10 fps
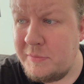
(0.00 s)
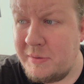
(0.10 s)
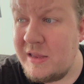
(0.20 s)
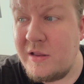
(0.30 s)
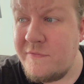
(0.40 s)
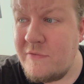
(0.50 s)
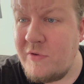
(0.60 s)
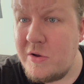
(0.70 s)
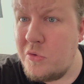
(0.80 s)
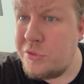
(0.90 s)
beginning of the
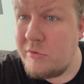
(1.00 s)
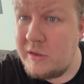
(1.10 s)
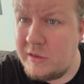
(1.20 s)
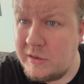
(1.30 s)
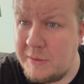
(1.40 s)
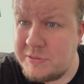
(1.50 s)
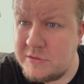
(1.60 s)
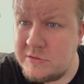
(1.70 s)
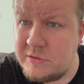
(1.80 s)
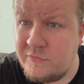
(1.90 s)
final three
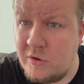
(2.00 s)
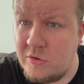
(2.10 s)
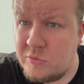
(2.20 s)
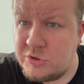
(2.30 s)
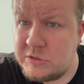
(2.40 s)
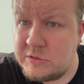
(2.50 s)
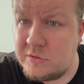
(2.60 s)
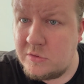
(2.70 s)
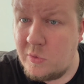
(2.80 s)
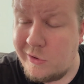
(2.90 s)
episodes of the vlog, which is
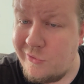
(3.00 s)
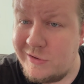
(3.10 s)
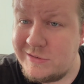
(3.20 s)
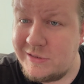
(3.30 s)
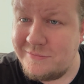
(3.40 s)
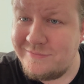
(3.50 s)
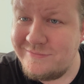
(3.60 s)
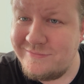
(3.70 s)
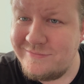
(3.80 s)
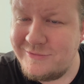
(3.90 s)
quite crazy.
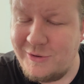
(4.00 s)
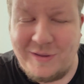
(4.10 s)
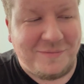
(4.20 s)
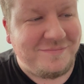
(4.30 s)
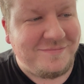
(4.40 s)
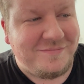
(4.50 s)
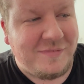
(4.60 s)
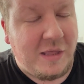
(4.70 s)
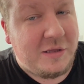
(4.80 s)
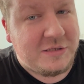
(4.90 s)
But anyway,
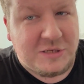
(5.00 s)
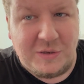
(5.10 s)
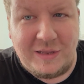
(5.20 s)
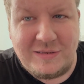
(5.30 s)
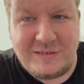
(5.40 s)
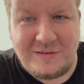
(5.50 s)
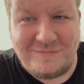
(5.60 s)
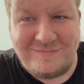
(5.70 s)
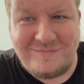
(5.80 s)
see you later.